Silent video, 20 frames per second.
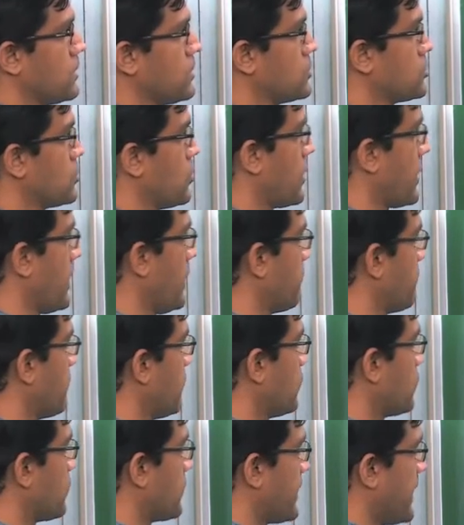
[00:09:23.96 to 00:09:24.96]
So, again when
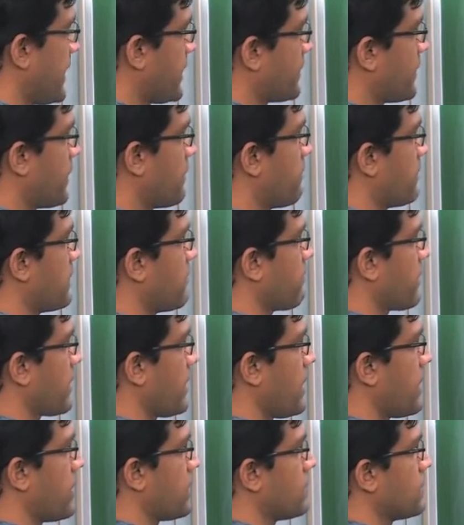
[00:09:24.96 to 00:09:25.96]
you take a derivative
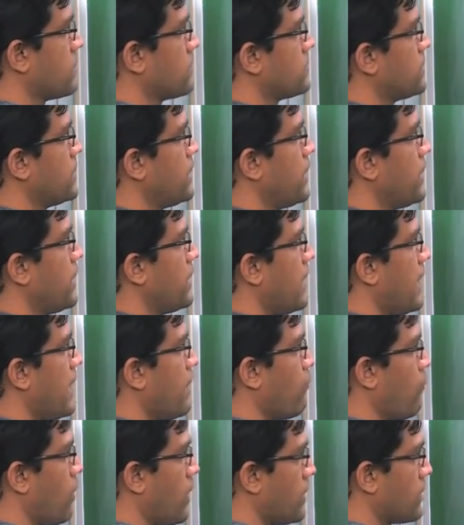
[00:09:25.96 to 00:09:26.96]
again, the
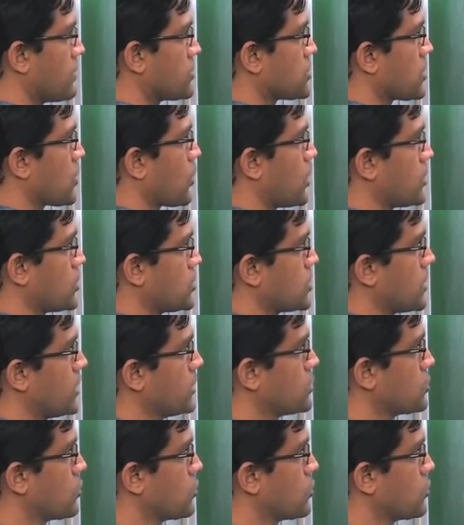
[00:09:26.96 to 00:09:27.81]
a1 is a constant,